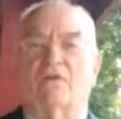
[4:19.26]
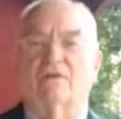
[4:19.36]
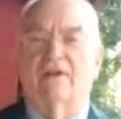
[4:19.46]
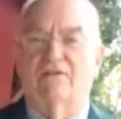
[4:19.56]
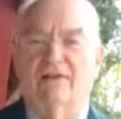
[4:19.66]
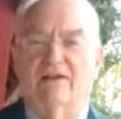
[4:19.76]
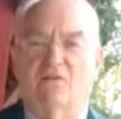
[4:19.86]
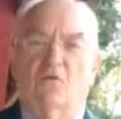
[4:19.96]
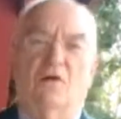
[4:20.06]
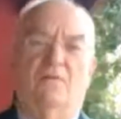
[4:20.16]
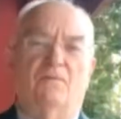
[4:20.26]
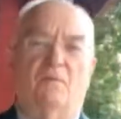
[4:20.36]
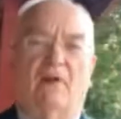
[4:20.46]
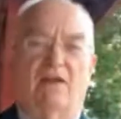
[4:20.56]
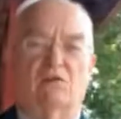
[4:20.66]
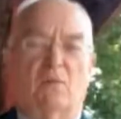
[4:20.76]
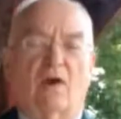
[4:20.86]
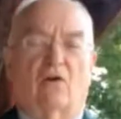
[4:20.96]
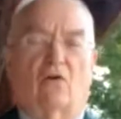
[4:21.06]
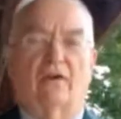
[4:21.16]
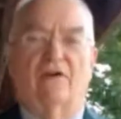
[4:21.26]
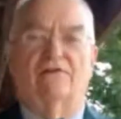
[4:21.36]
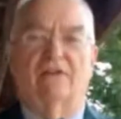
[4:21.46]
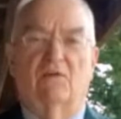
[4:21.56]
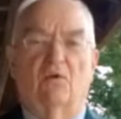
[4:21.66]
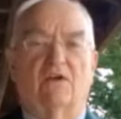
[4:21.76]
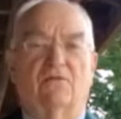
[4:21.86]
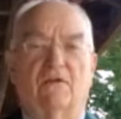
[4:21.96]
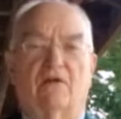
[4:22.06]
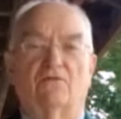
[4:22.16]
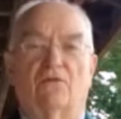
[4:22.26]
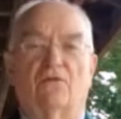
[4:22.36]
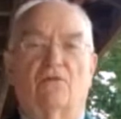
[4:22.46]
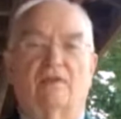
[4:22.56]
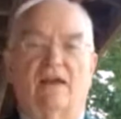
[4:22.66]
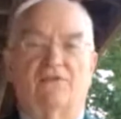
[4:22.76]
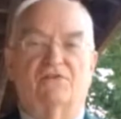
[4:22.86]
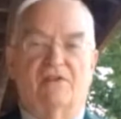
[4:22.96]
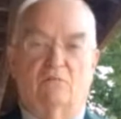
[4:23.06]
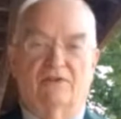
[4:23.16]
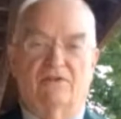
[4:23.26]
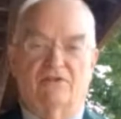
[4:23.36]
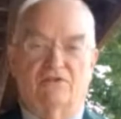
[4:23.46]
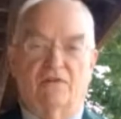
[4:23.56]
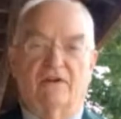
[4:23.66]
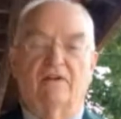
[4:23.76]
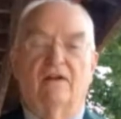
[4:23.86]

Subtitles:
Good evening, everyone. My name is Mark Glogowski. I'm running for the 139th Assembly District.